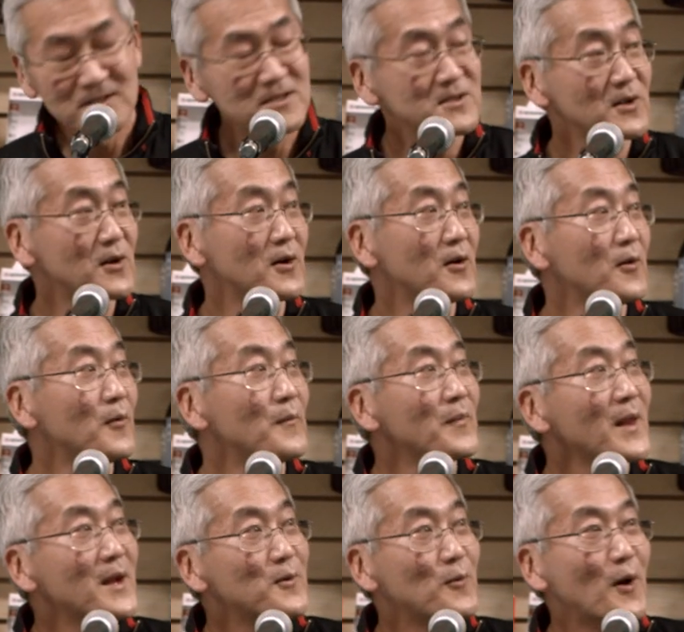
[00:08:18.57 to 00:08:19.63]
So
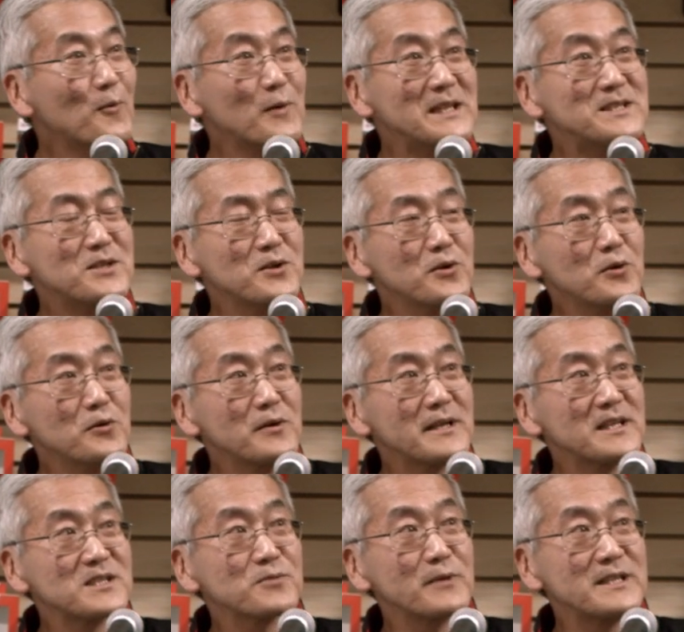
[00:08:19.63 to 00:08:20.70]
what we do
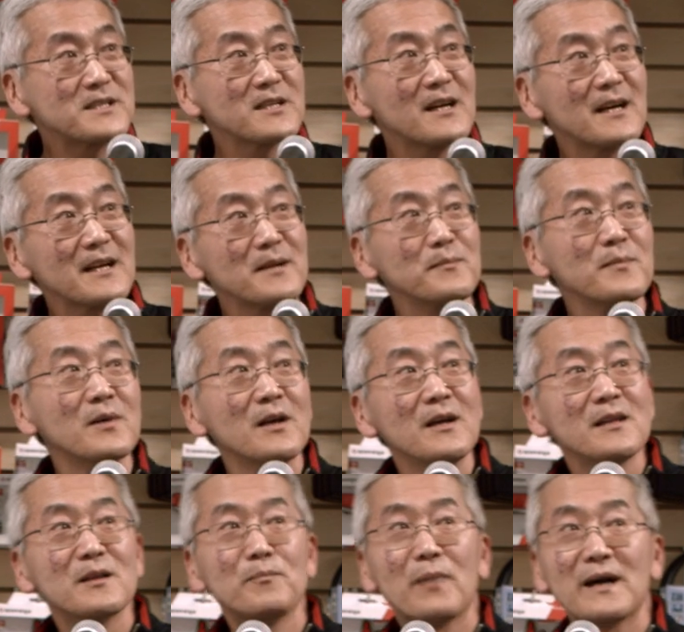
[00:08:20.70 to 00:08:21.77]
is we time
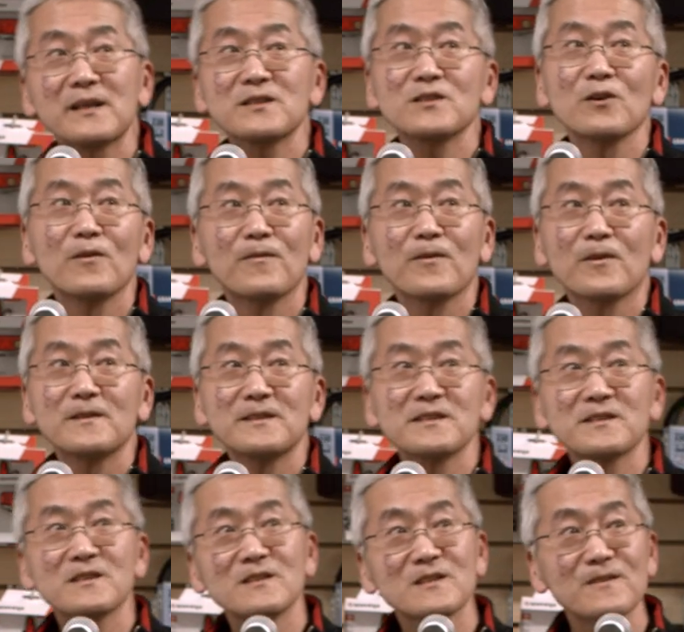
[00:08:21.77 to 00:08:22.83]
the bikes over a
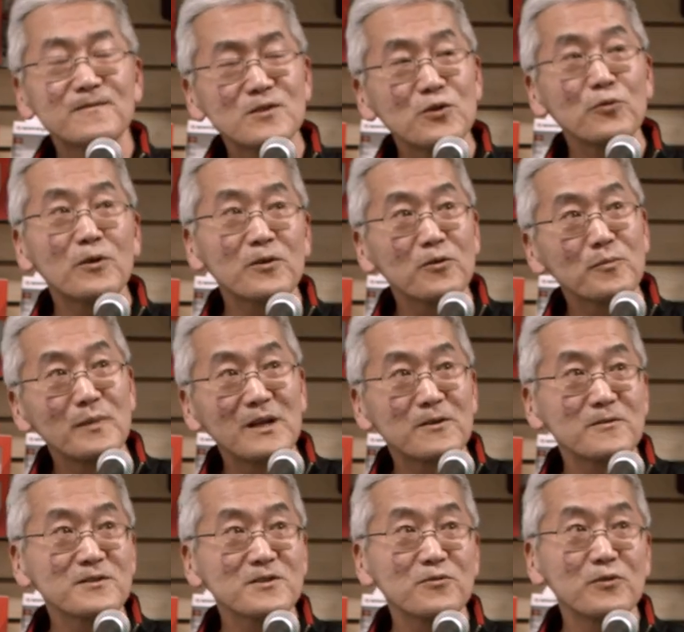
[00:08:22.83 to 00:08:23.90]
distance of 200
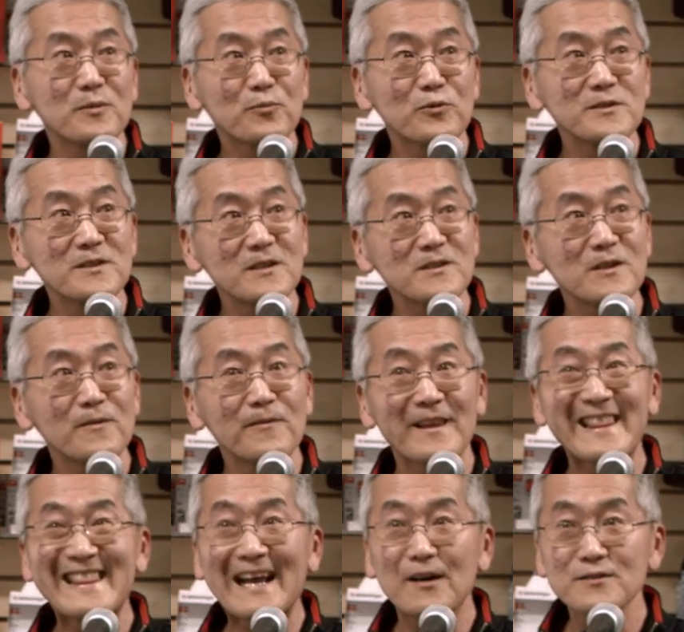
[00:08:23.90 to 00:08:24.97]
meters to a precision of a
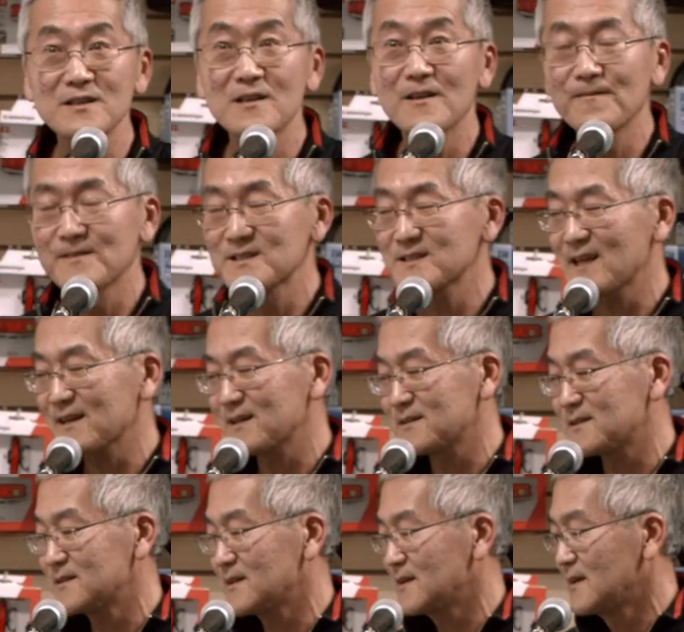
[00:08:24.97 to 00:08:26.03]
thousandth of a
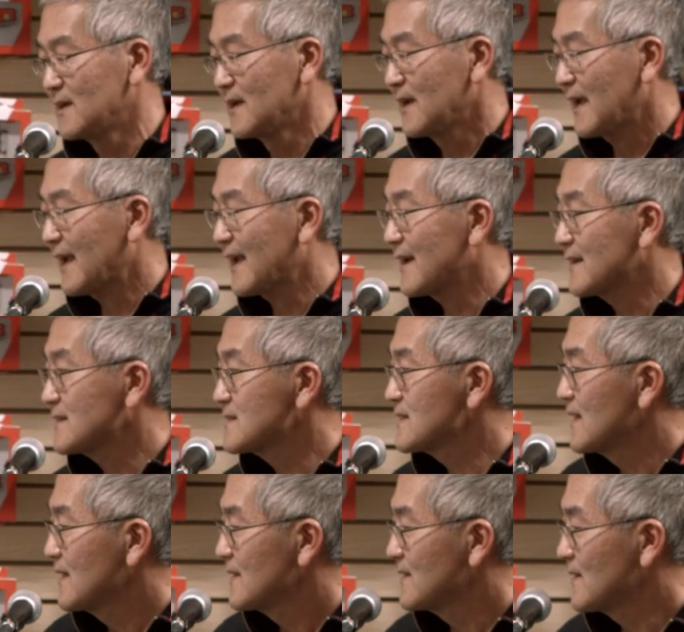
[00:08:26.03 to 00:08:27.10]
second. And
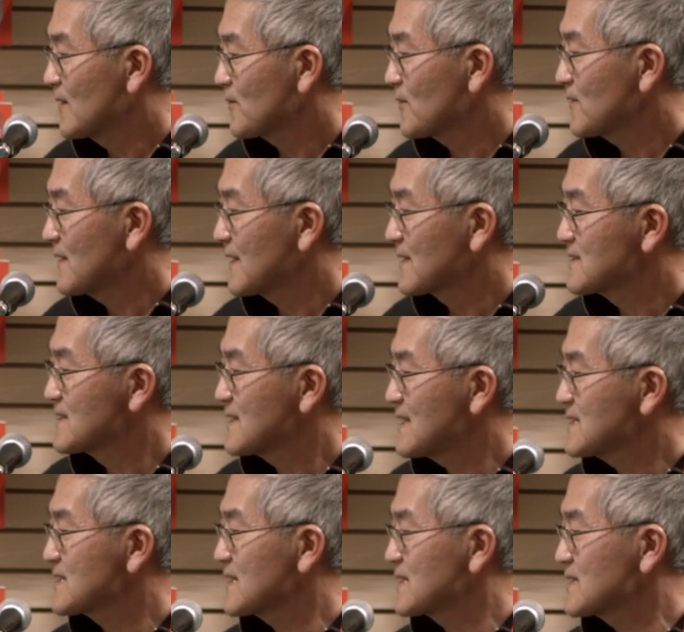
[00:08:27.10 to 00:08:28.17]
the other thing is
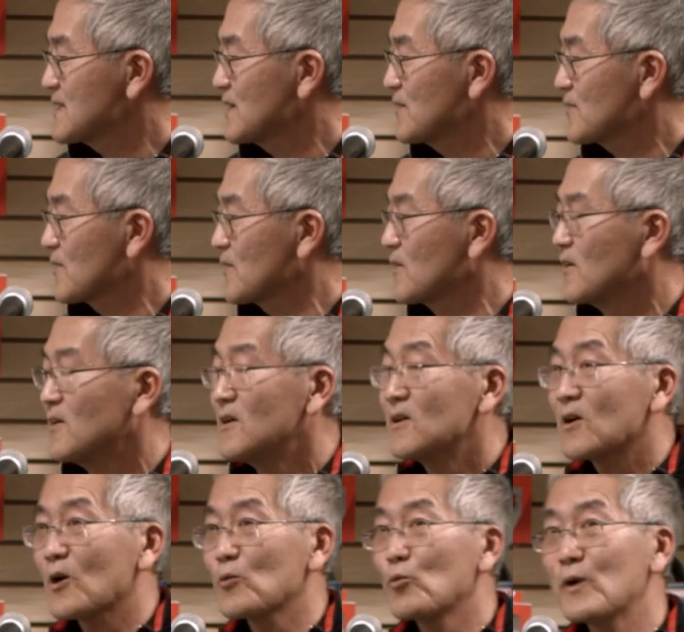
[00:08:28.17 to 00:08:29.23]
these things here
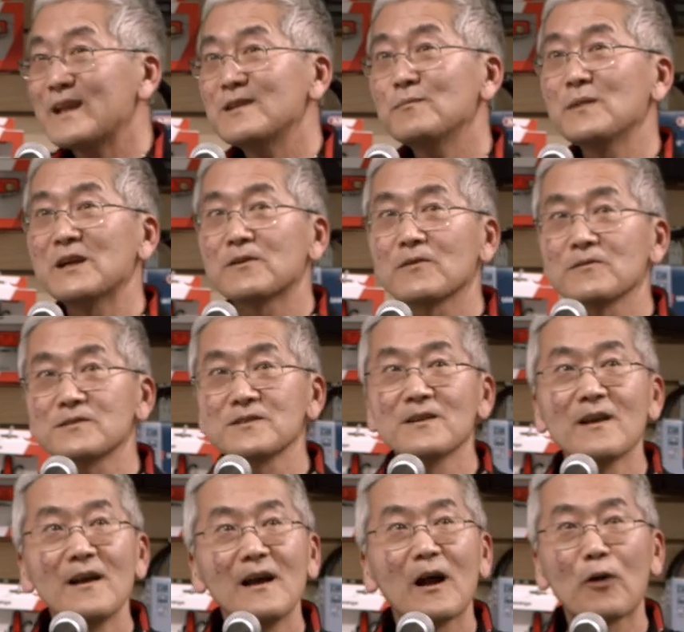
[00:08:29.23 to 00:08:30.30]
are wind meters.
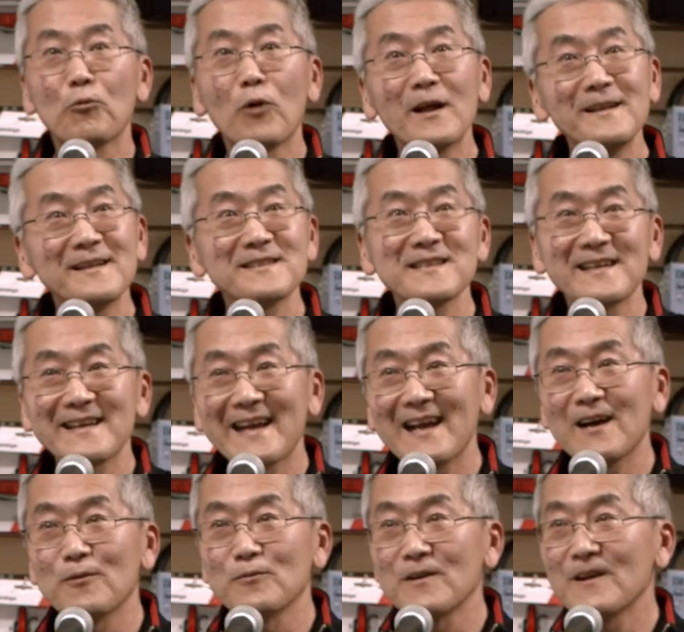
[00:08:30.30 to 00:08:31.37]
A run doesn't
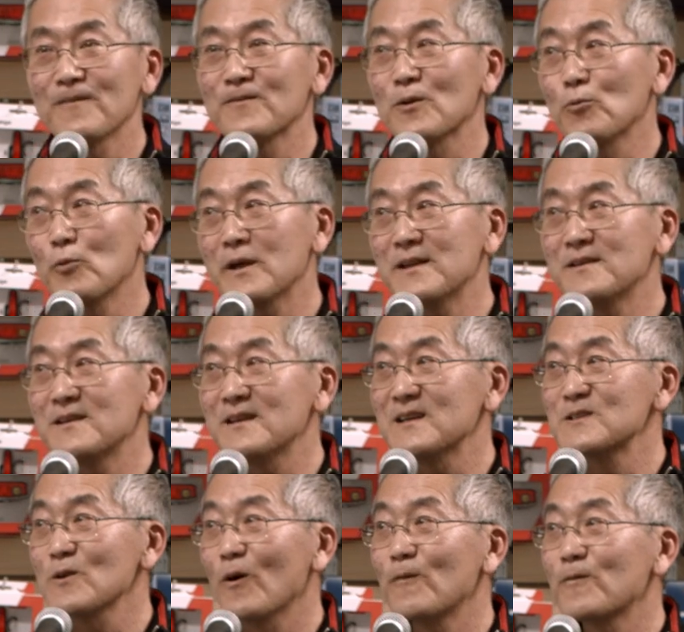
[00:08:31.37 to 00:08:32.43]
count if the wind
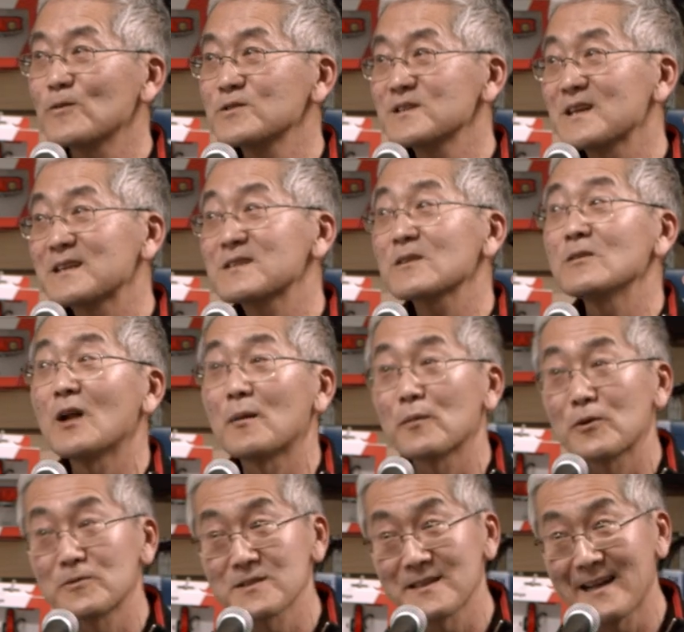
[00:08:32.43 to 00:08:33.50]
is over six
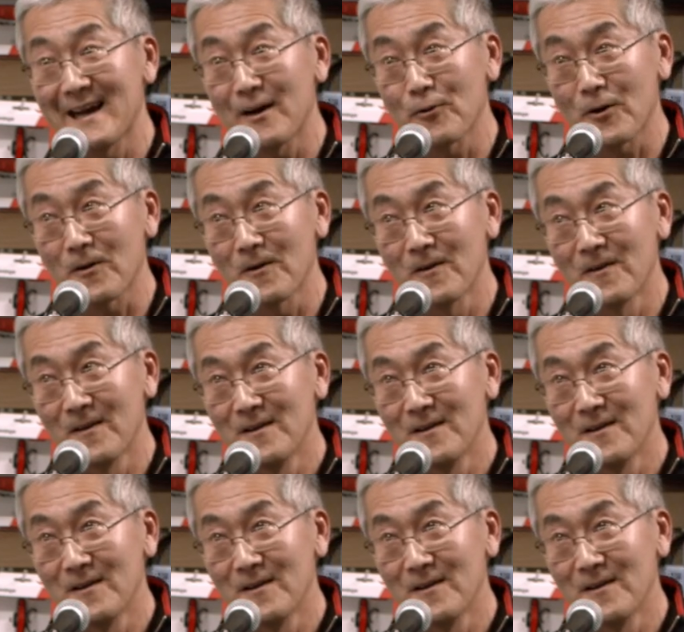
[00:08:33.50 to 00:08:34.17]
kilometers an hour.